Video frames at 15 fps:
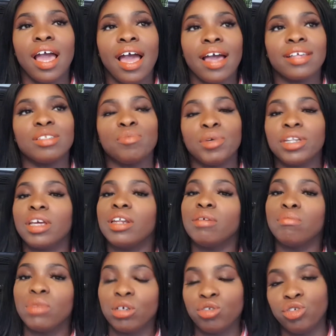has been an
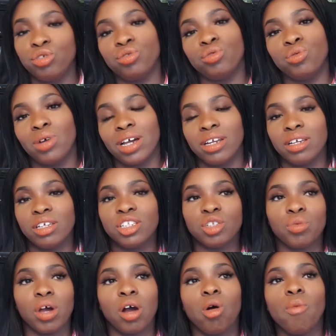emotional one as
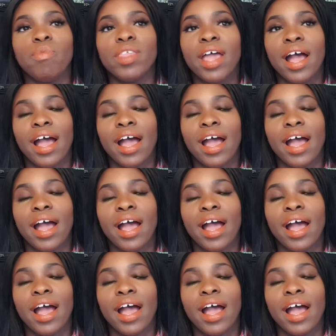well.